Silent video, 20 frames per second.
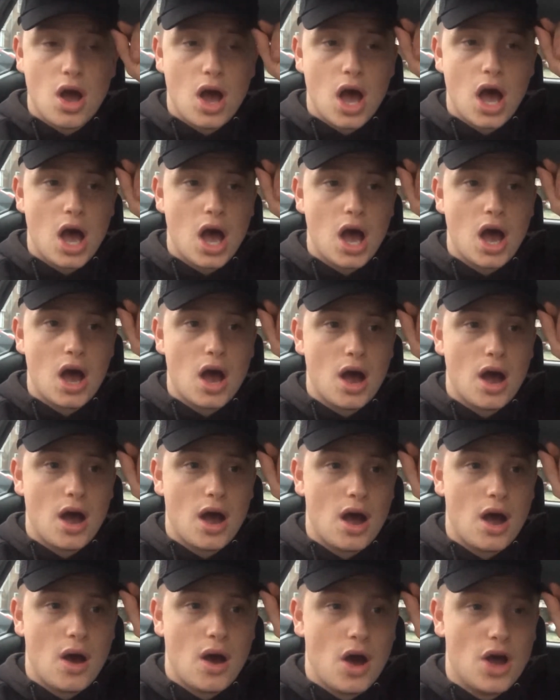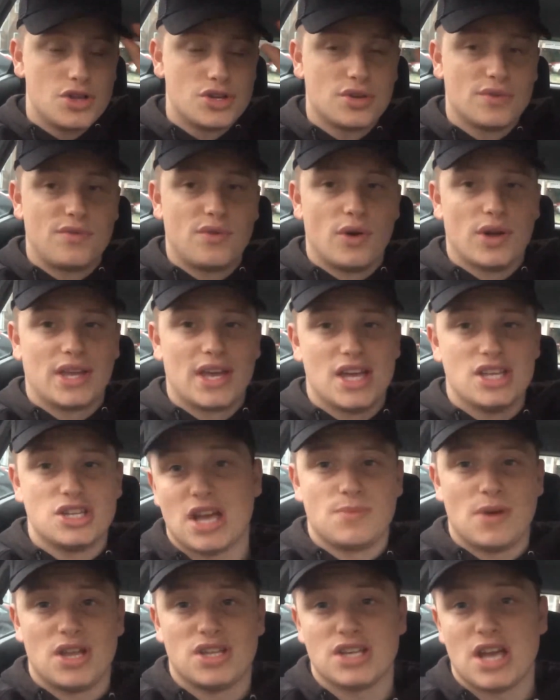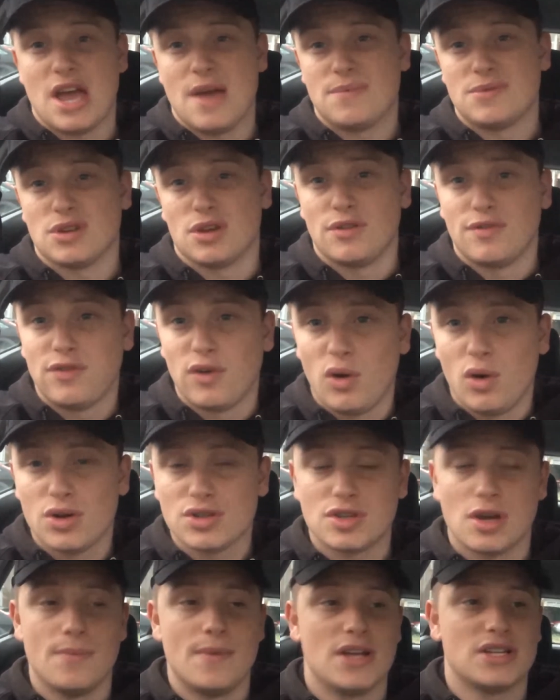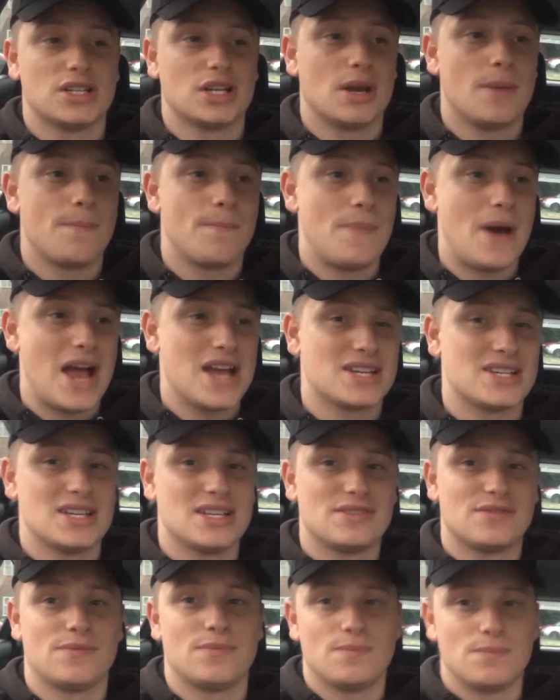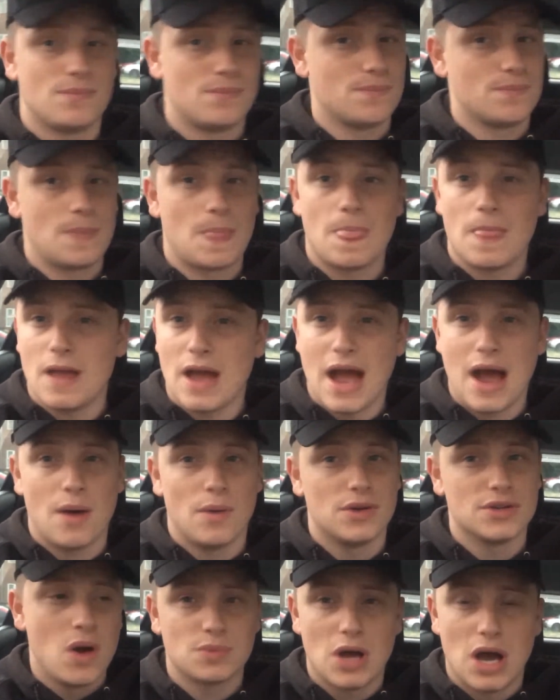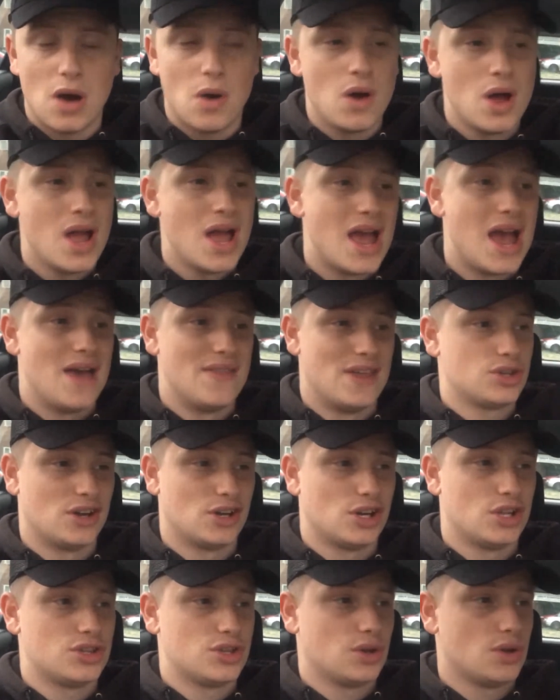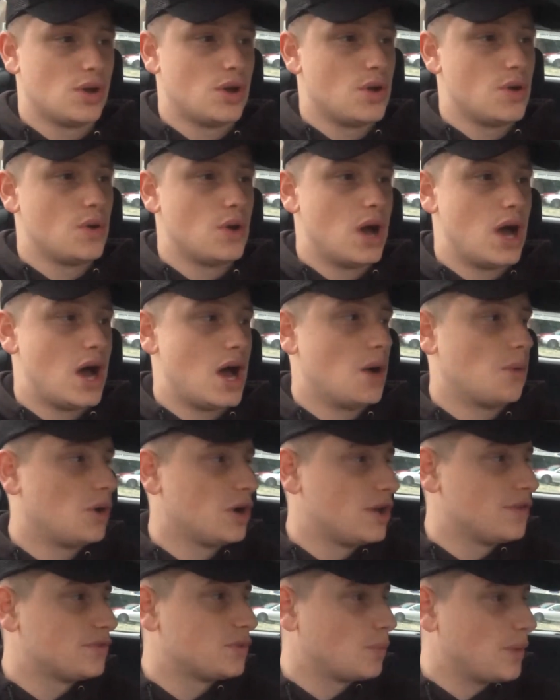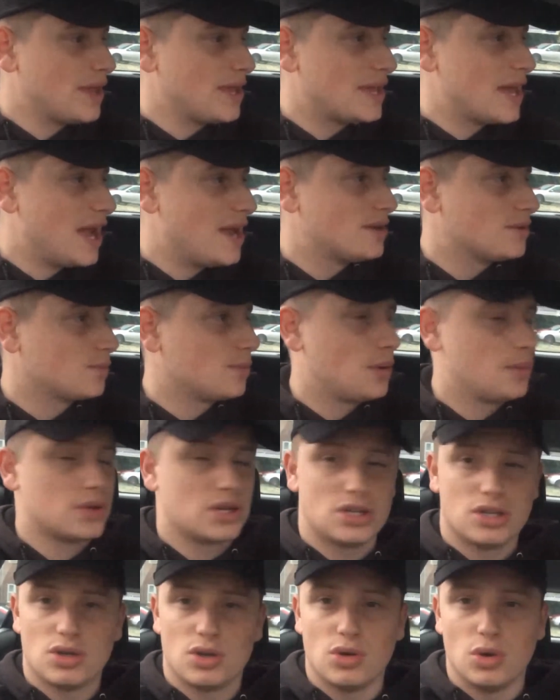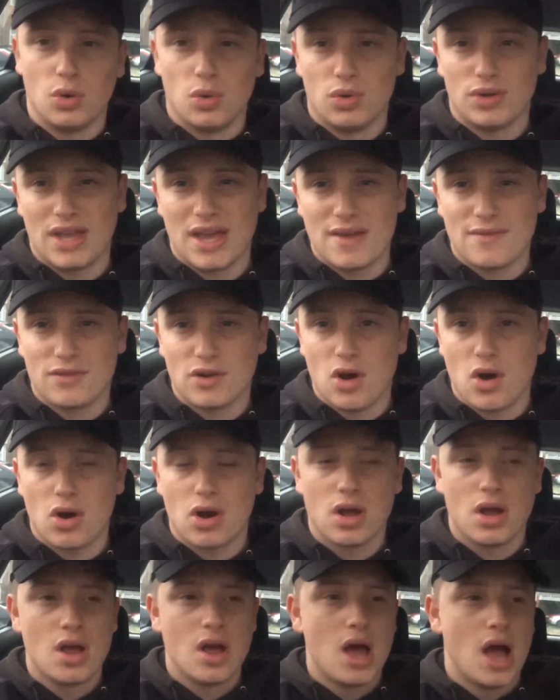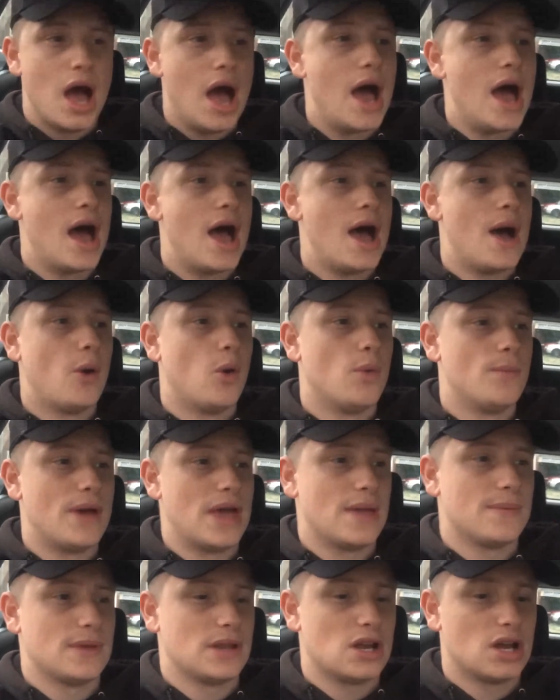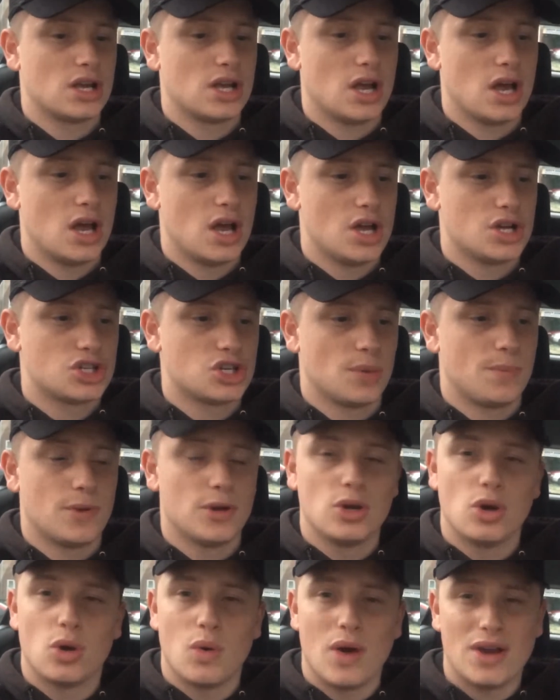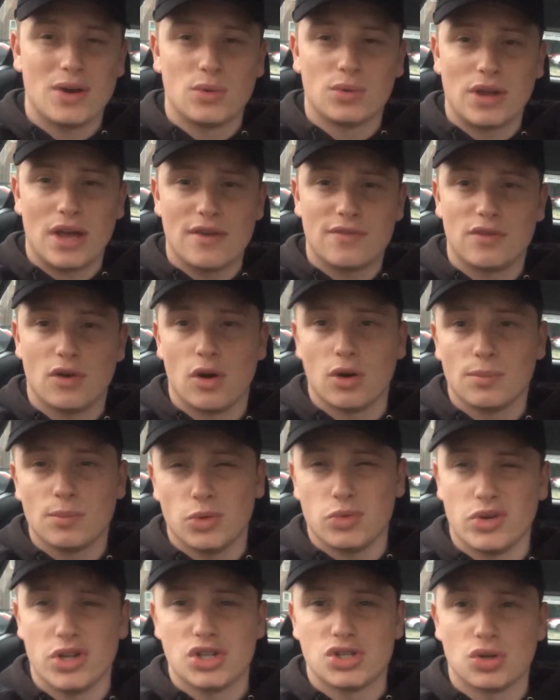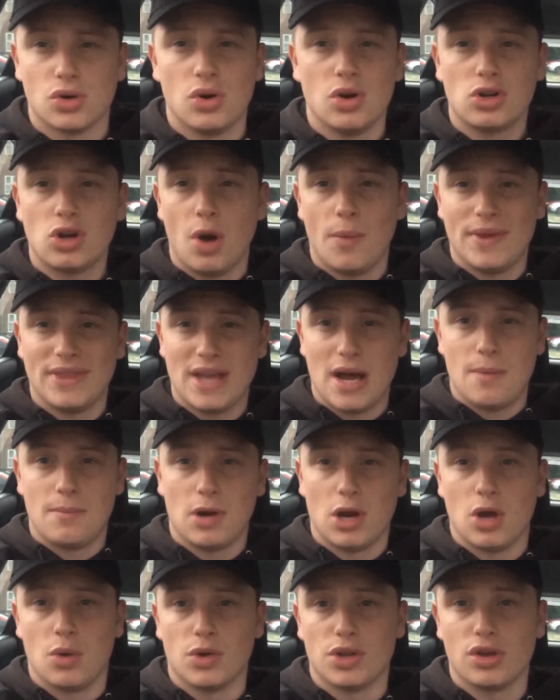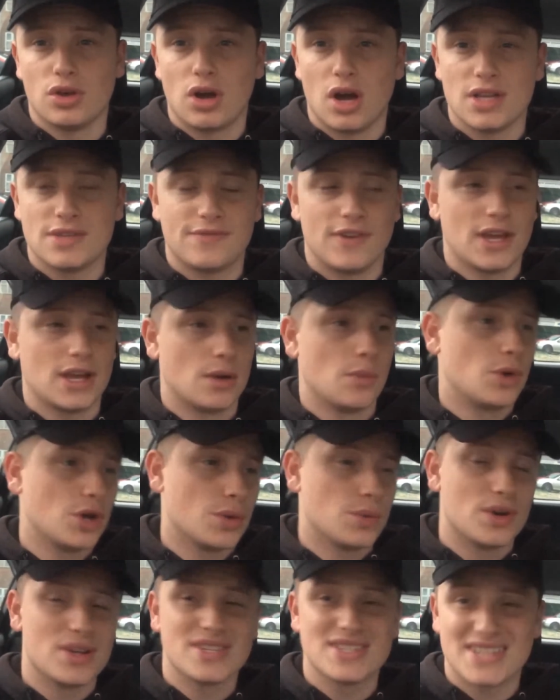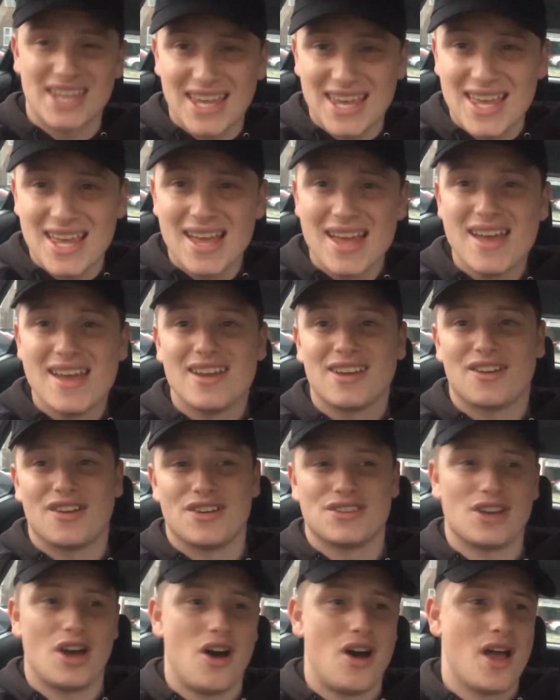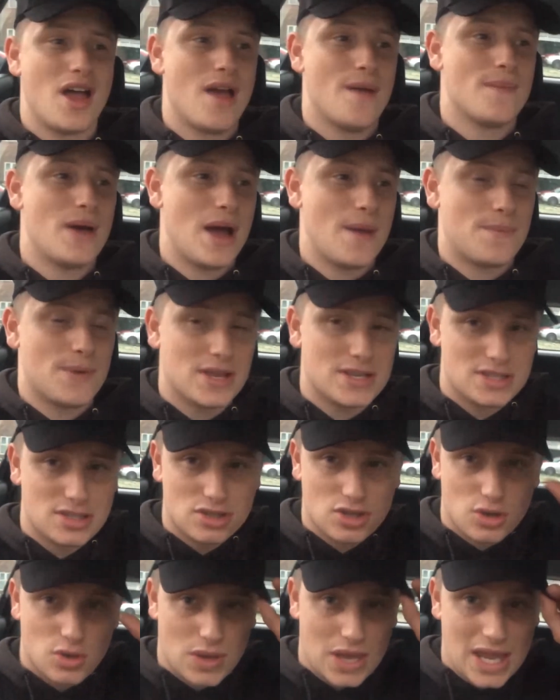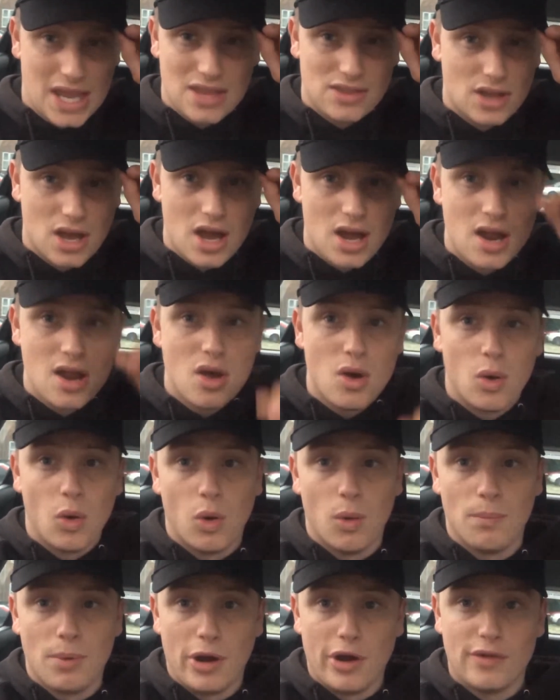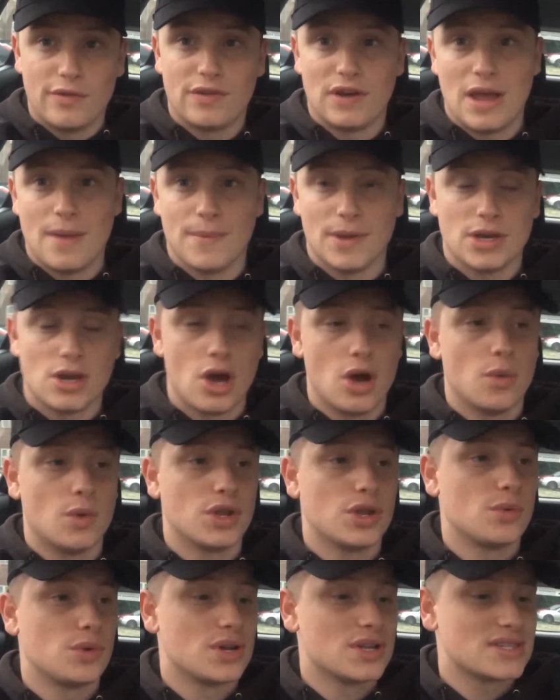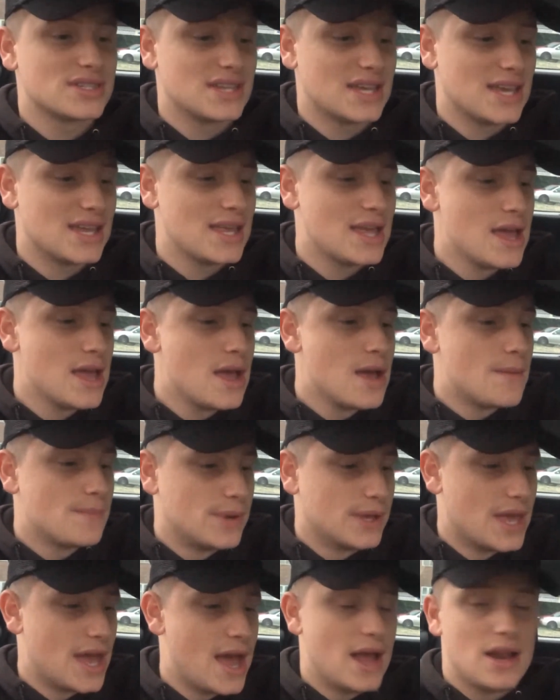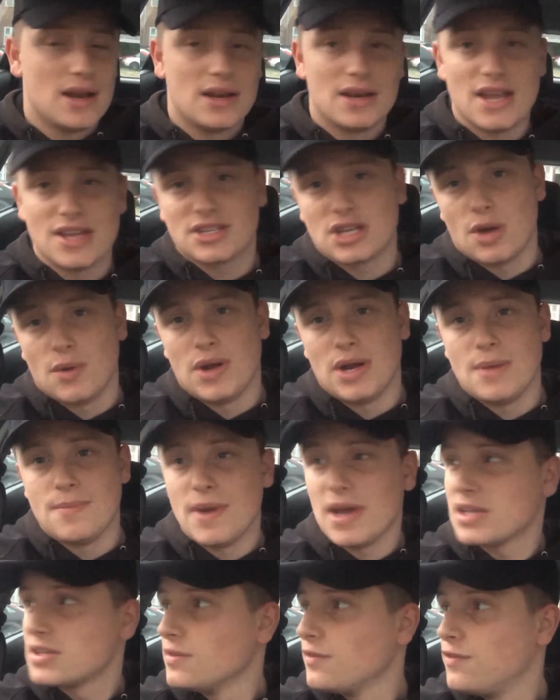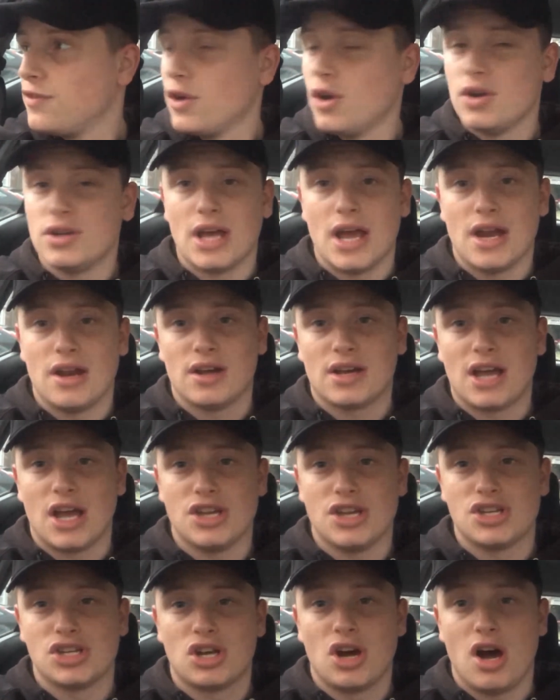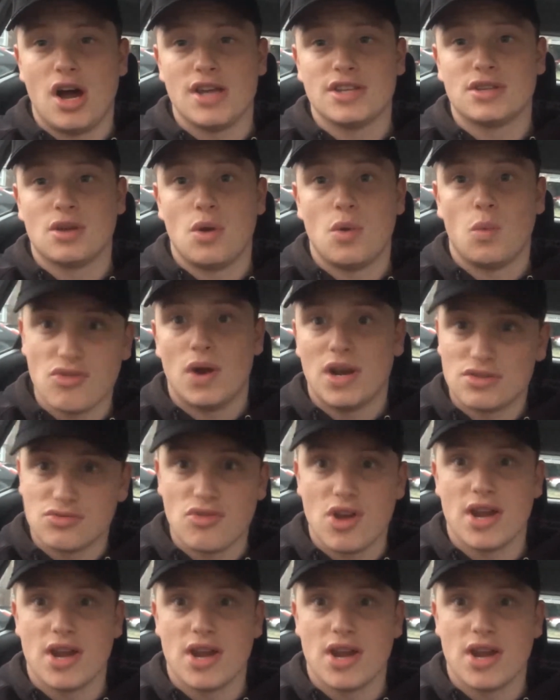140kg Bench Episode 4. So I'm actually going to bash these out as well. And then I'm going to do one over the weekend. I'm probably going to do an all-day vlog, or maybe like a shopping haul and all-day vlog. I'm not really sure. Comment down below what you guys think and what you want to see, because I am happy to do either or both. Let me know what you want to see. But yeah, let's go in and make some food, and I'll catch you guys when it's